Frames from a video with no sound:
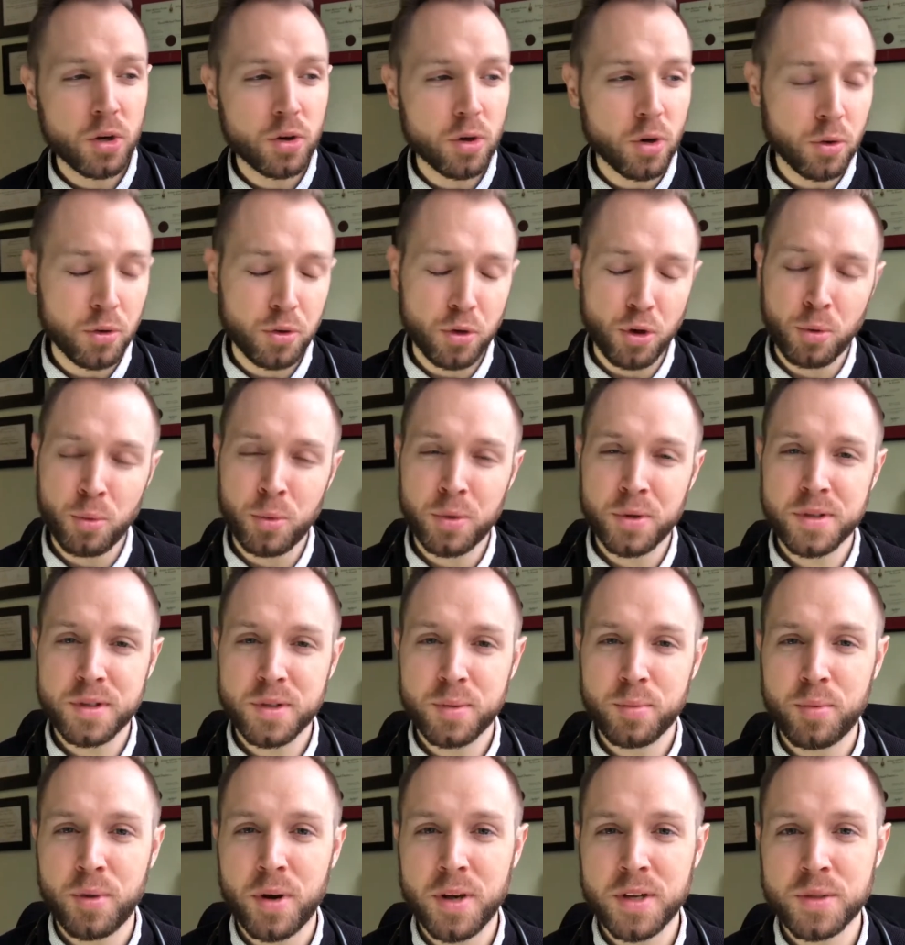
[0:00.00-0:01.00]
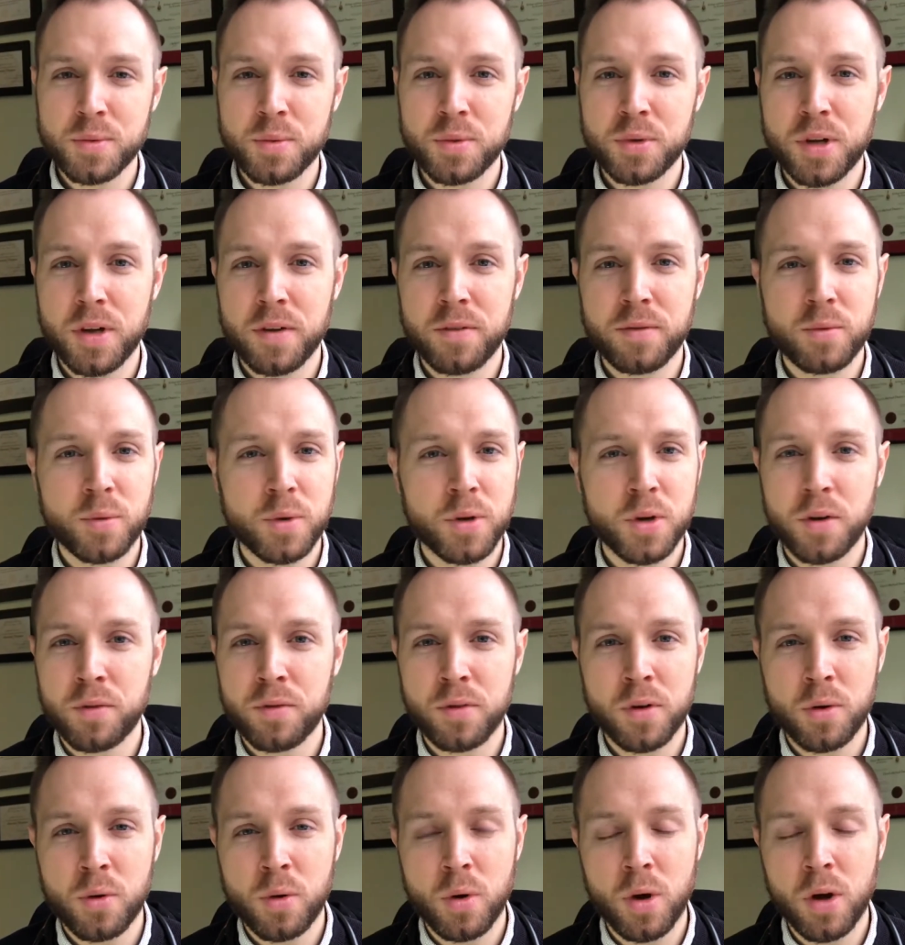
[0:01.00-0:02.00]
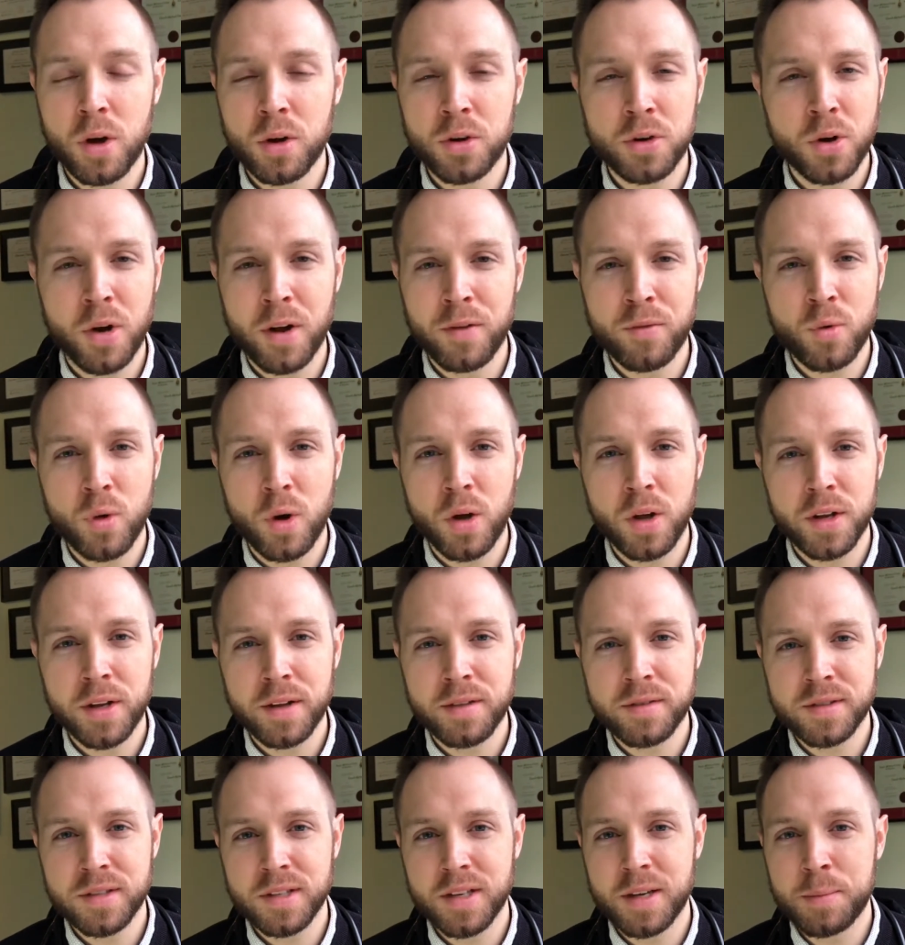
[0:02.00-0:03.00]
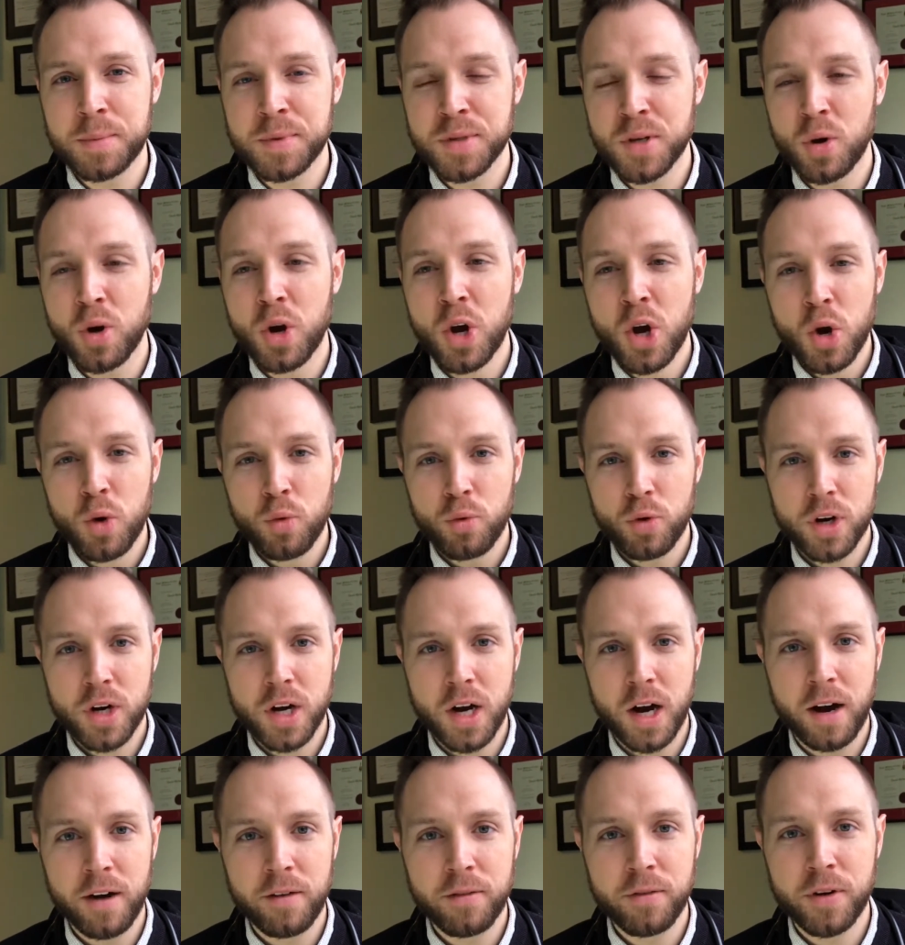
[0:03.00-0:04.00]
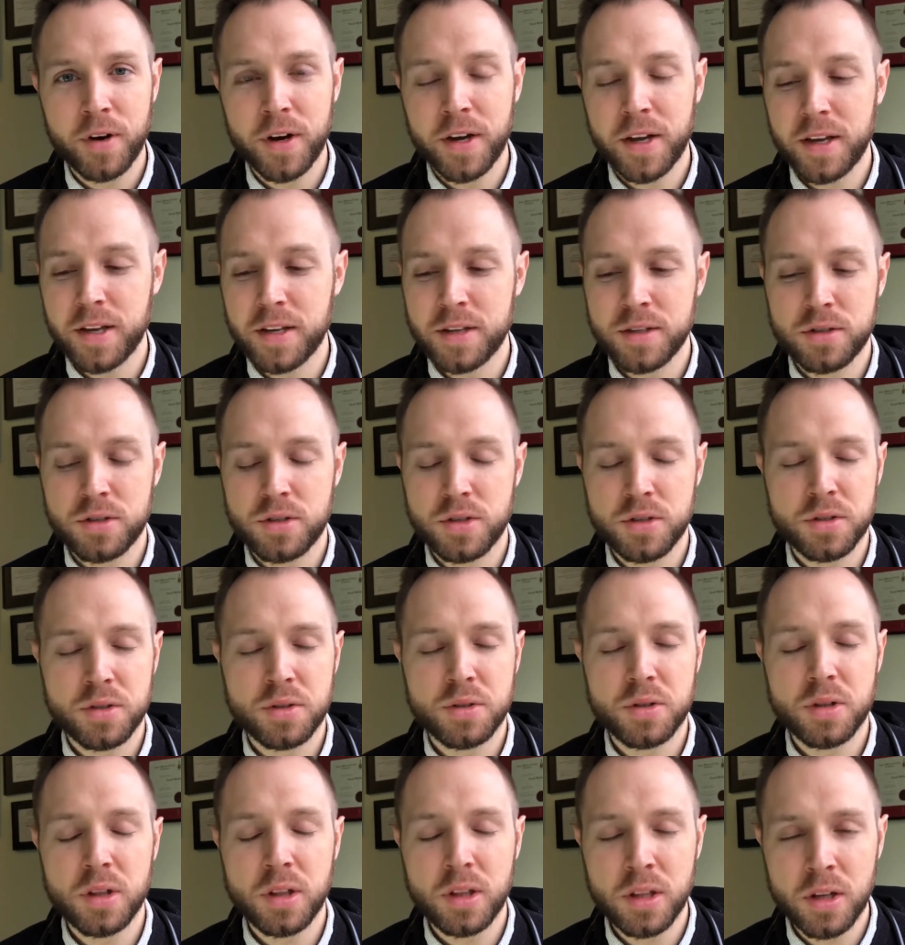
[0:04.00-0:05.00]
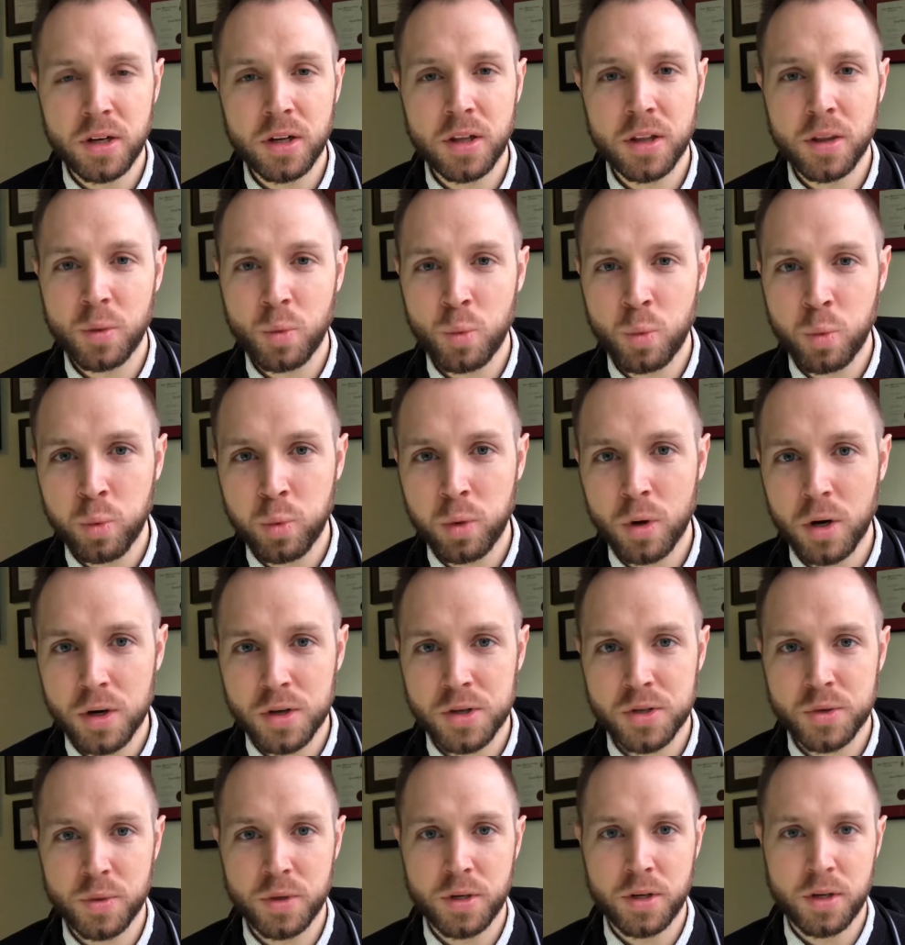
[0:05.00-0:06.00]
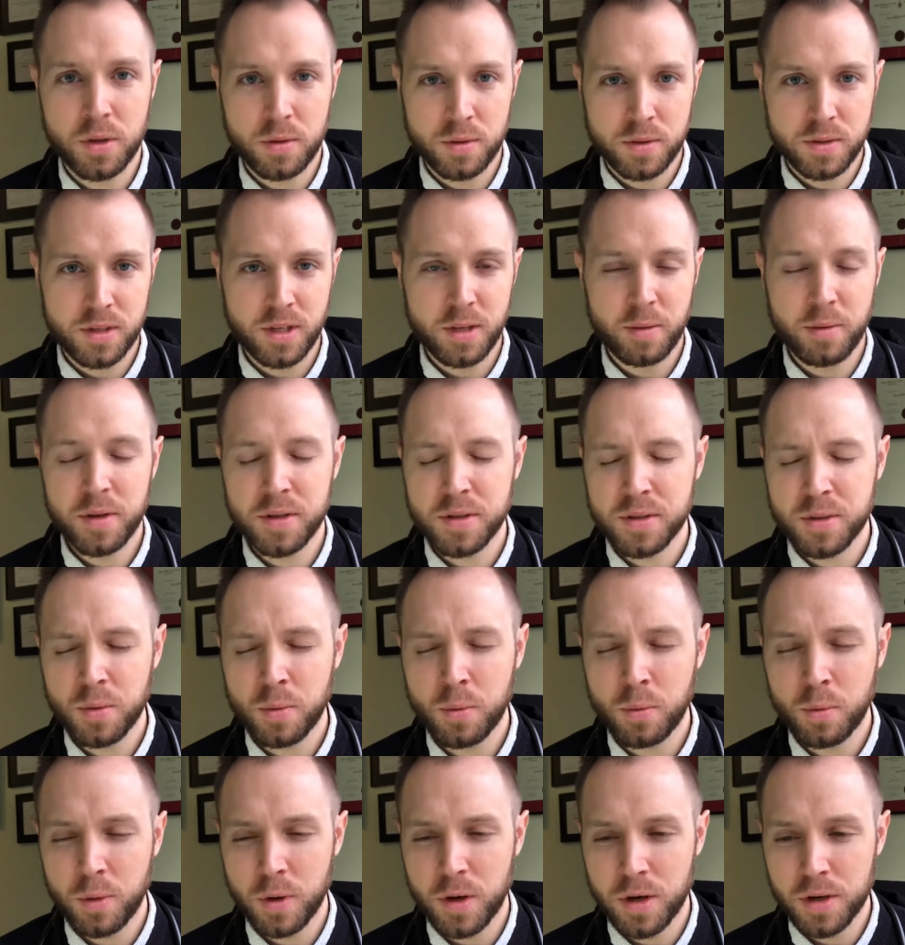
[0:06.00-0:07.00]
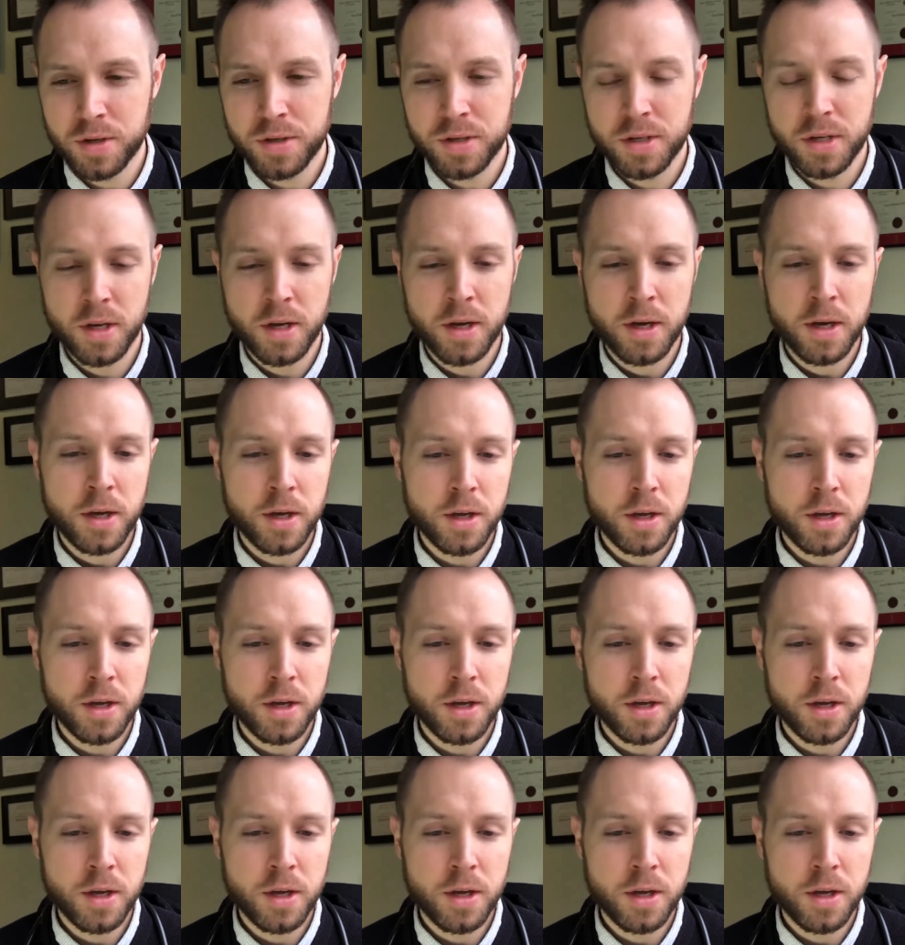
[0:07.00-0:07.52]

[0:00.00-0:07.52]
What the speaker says: Growth hormone is suppressed when you don't have quality of sleep. So recovery is just literally the worst when you don't sleep. It's the worst.